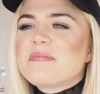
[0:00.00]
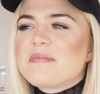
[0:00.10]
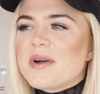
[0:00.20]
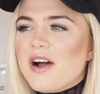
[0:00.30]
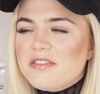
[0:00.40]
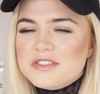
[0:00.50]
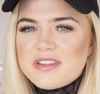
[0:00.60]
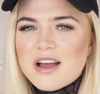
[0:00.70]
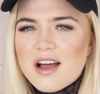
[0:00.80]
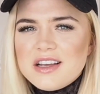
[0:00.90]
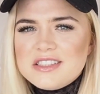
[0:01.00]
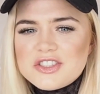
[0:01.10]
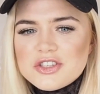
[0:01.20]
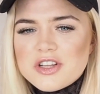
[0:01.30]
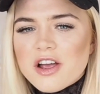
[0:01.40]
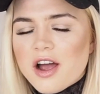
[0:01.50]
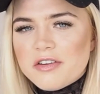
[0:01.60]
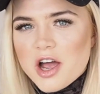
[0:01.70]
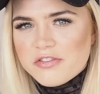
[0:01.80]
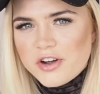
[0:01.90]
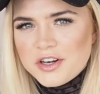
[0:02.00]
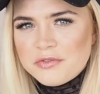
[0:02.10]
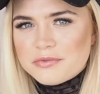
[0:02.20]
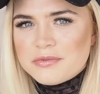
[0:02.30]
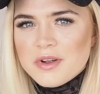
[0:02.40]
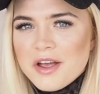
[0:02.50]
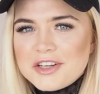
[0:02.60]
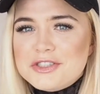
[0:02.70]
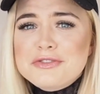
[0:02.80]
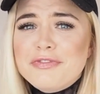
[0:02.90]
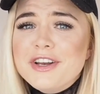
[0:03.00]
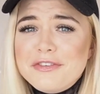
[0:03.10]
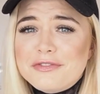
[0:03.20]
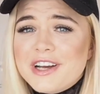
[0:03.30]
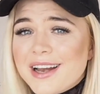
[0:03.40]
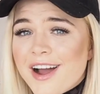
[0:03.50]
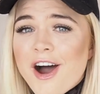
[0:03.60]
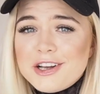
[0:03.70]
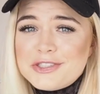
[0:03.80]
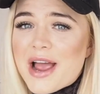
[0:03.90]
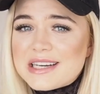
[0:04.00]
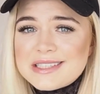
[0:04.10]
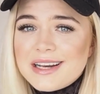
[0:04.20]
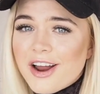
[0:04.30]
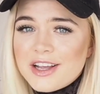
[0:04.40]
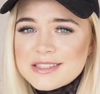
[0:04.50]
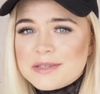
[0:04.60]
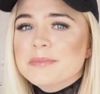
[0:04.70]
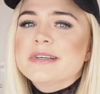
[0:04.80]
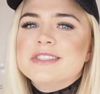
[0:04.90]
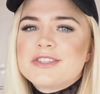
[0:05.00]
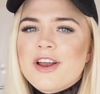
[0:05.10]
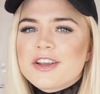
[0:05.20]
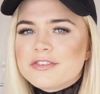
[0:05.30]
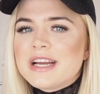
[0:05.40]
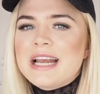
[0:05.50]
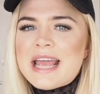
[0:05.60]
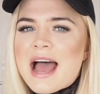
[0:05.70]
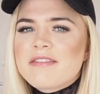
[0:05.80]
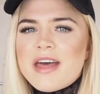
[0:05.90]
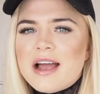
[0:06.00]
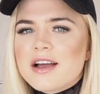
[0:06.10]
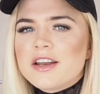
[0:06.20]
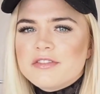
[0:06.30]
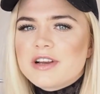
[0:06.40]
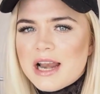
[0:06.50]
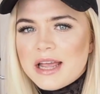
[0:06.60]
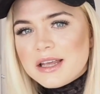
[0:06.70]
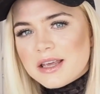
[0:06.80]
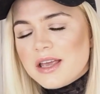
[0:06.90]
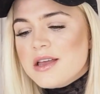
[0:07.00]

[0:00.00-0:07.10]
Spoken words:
but after that, it's just like, I find it really hard to actually like someone, to like really have that kind of click.